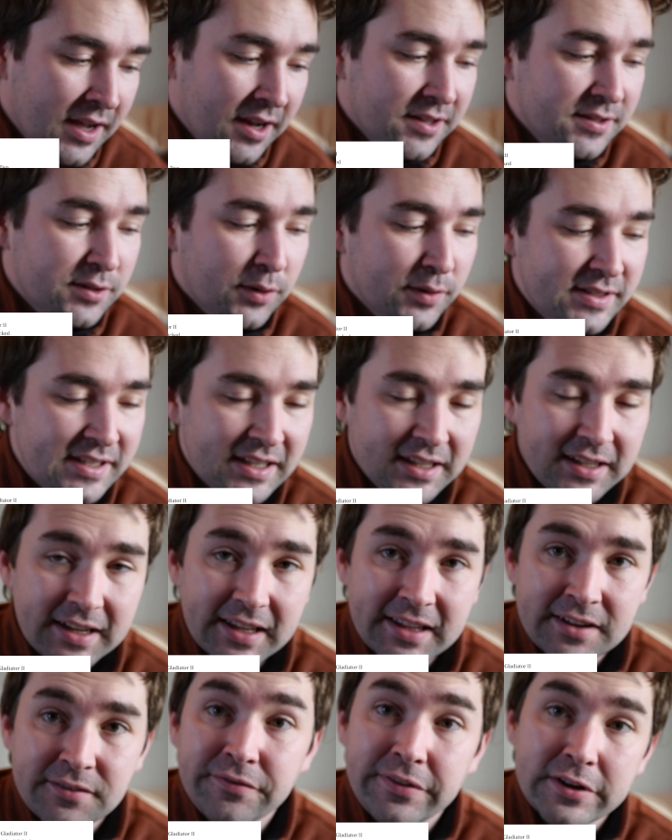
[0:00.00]
So to see it
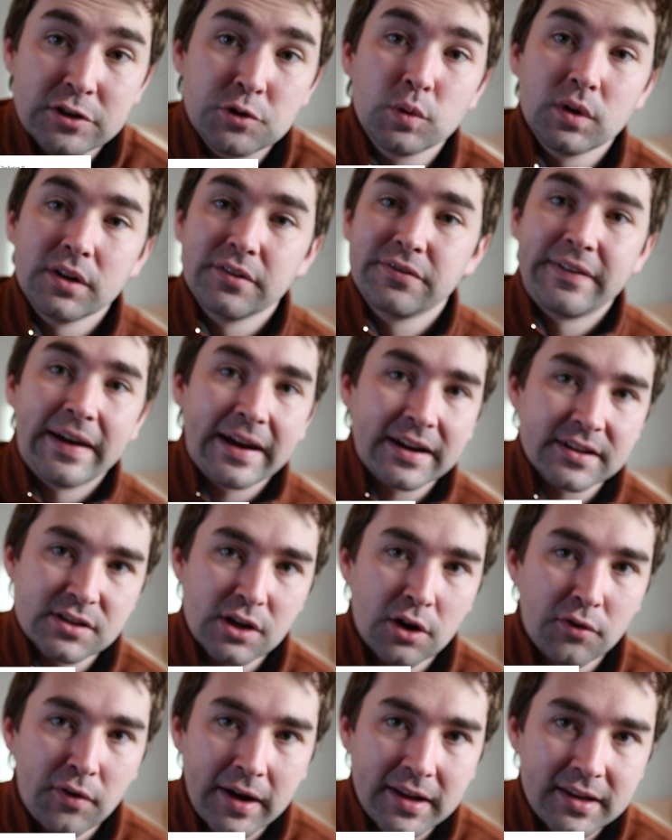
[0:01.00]
in visual effects
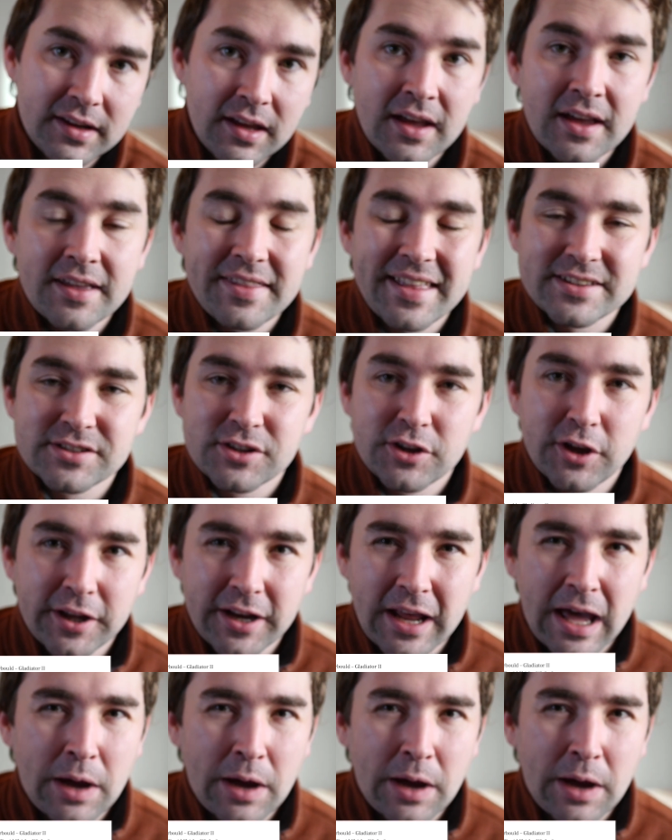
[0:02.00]
already, that's good.